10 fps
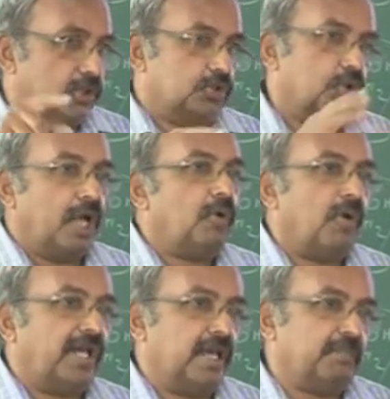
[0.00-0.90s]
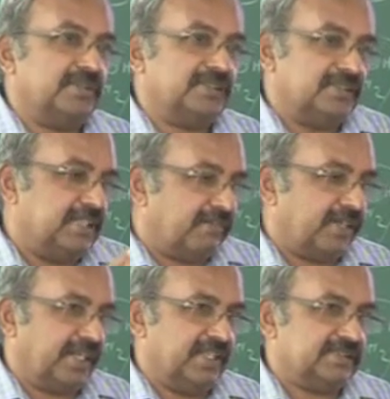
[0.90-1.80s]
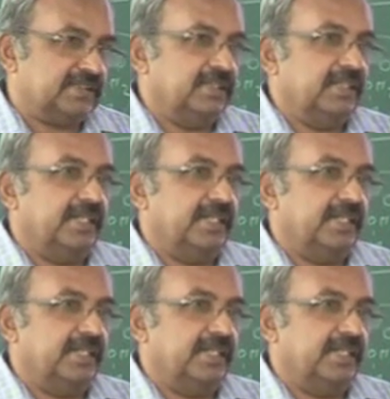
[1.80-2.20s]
So now what happens is, in our case,